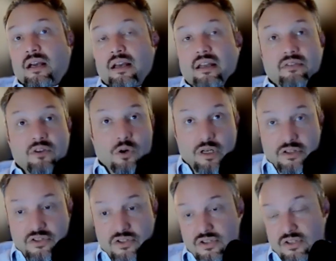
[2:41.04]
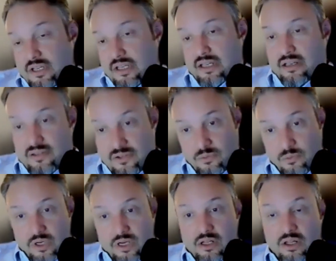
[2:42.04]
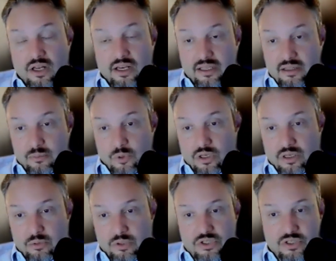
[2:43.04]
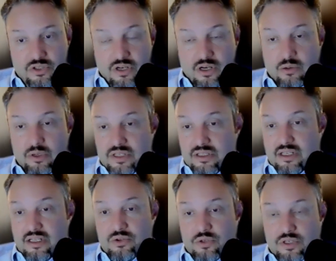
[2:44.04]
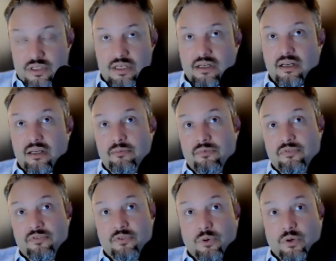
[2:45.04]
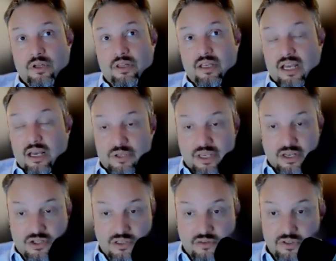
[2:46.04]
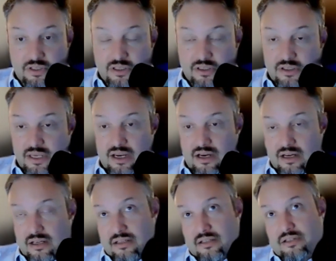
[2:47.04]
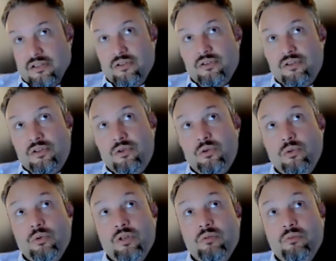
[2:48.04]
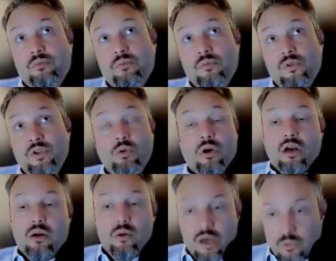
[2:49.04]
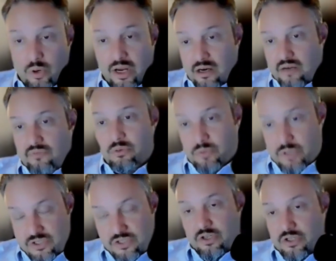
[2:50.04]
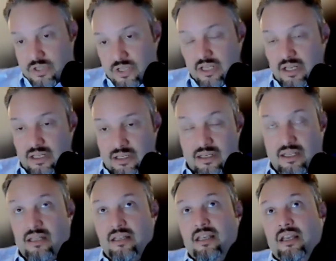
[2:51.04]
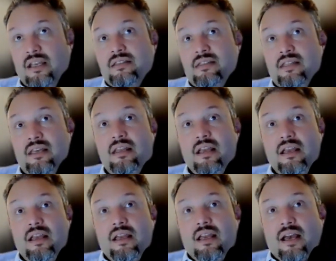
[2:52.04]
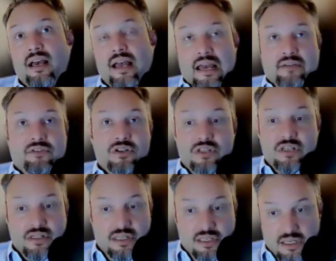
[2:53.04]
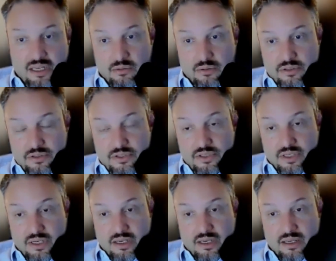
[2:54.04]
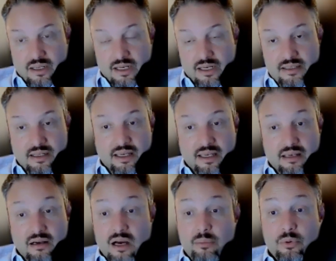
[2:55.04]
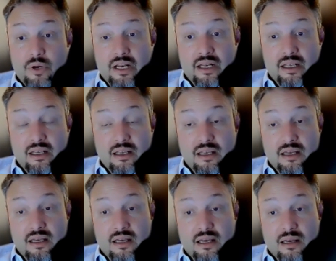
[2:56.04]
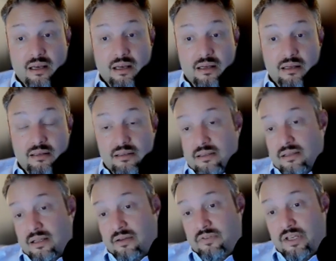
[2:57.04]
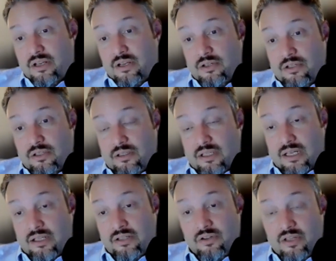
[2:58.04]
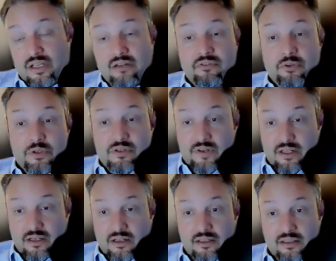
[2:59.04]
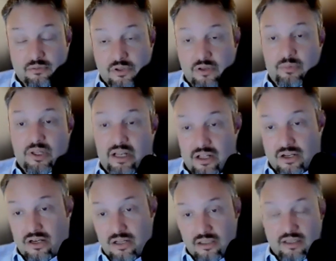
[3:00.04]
And of course, at 1 o'clock in the morning, which is always a dangerous time for the application of clinical care, and you are aware of the research that indicates that after 16 hours, it is like operating a vehicle under the influence of alcohol with a blood alcohol